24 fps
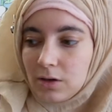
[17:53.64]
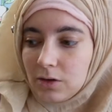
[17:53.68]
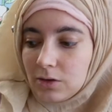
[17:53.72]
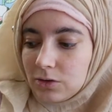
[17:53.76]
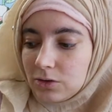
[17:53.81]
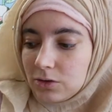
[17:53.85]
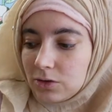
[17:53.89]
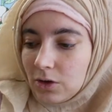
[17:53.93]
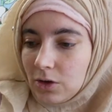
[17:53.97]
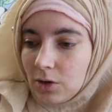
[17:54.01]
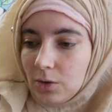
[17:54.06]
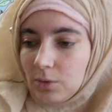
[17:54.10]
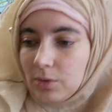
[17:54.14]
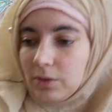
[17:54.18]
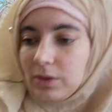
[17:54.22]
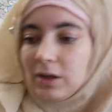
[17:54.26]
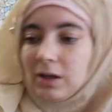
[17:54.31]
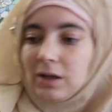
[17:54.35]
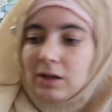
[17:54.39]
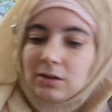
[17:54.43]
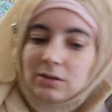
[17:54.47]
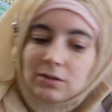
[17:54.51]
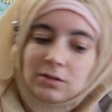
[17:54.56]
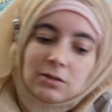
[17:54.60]
So
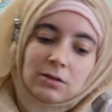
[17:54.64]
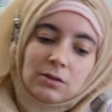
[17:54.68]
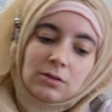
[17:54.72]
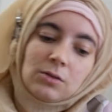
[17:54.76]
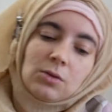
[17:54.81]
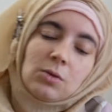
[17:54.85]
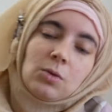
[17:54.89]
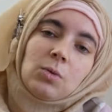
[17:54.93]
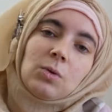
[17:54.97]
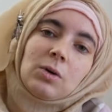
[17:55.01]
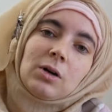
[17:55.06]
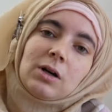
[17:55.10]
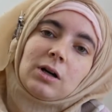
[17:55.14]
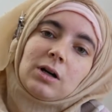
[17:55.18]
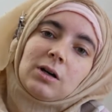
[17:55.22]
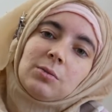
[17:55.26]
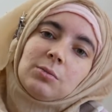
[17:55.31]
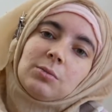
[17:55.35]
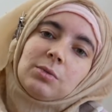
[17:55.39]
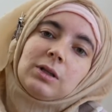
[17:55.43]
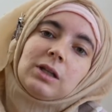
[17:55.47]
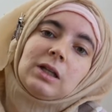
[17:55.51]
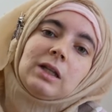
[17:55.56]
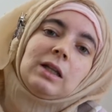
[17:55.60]
these were
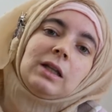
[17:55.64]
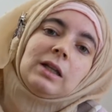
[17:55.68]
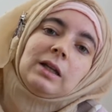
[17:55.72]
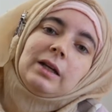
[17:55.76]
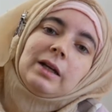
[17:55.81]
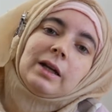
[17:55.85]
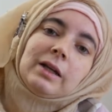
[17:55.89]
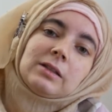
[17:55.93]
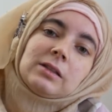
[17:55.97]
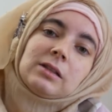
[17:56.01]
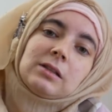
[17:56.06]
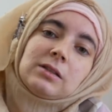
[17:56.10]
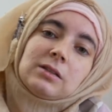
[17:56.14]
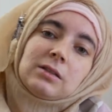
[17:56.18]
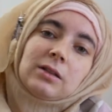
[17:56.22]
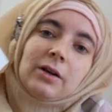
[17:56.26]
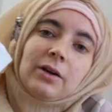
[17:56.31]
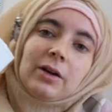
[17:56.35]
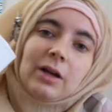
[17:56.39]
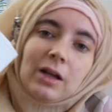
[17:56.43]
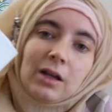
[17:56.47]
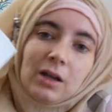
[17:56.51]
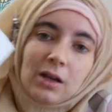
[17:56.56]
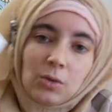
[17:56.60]
completely
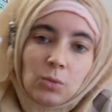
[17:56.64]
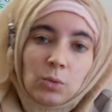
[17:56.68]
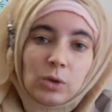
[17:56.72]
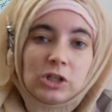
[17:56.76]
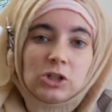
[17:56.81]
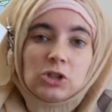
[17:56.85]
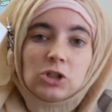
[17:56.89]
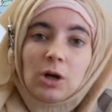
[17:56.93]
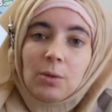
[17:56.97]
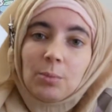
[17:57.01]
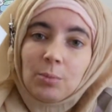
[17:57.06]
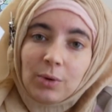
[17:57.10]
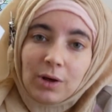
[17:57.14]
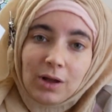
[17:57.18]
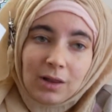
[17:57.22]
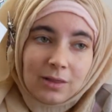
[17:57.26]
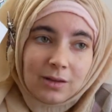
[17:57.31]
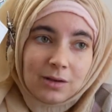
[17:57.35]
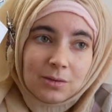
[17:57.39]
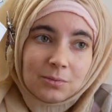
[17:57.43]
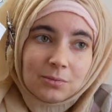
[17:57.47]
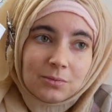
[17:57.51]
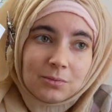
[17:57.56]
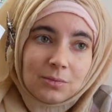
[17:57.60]
necessary. We jump on
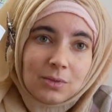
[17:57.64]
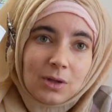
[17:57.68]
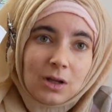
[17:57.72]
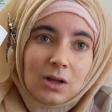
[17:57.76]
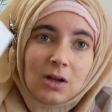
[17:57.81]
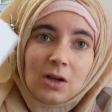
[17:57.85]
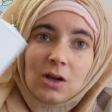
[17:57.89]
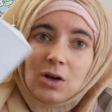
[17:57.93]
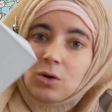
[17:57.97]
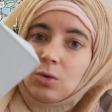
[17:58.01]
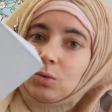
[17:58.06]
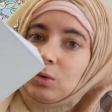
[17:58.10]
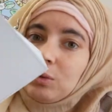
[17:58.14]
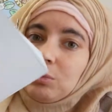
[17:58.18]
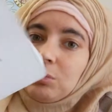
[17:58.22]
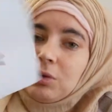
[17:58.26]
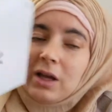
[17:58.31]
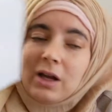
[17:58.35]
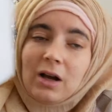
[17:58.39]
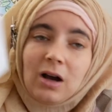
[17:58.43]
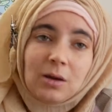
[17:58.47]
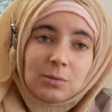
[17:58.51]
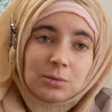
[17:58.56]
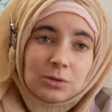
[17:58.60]
them. We
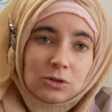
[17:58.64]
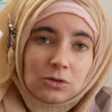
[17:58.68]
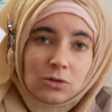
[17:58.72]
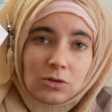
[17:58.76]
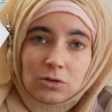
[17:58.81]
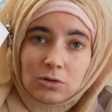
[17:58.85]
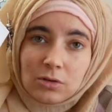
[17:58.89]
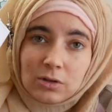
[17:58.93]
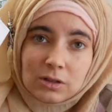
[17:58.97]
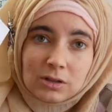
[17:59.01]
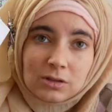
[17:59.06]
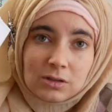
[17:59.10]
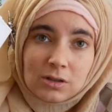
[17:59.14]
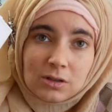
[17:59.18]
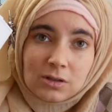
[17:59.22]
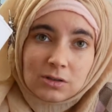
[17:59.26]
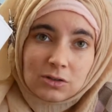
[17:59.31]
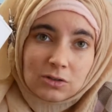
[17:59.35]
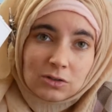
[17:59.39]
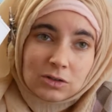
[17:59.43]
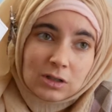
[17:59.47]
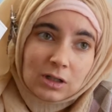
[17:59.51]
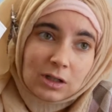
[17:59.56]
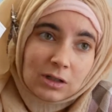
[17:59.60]
play obstacle
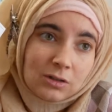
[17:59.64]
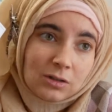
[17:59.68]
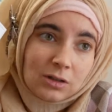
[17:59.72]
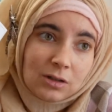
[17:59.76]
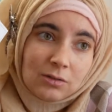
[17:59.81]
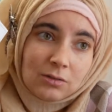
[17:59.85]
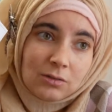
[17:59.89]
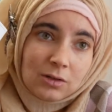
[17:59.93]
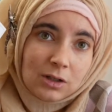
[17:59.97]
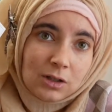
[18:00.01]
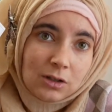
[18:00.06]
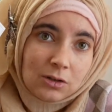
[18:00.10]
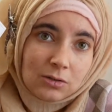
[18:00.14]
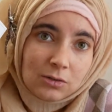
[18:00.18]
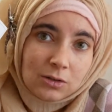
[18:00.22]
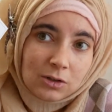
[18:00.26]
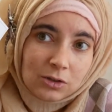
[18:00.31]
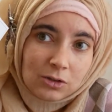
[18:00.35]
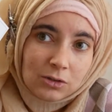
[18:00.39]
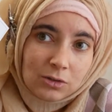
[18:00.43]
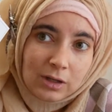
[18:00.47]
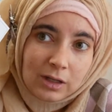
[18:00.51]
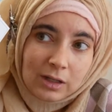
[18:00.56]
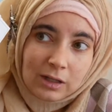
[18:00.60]
courses. You'll see I took a video of
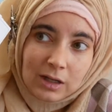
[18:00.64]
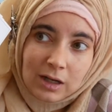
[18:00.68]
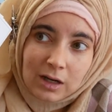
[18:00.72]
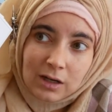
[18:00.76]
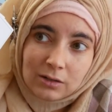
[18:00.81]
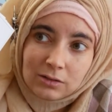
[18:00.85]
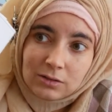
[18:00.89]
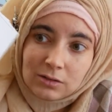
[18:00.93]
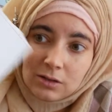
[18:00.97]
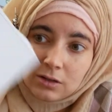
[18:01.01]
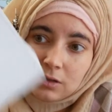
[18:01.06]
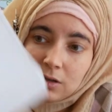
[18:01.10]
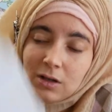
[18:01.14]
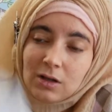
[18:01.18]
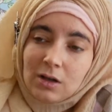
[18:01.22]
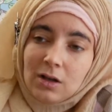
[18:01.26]
her doing that.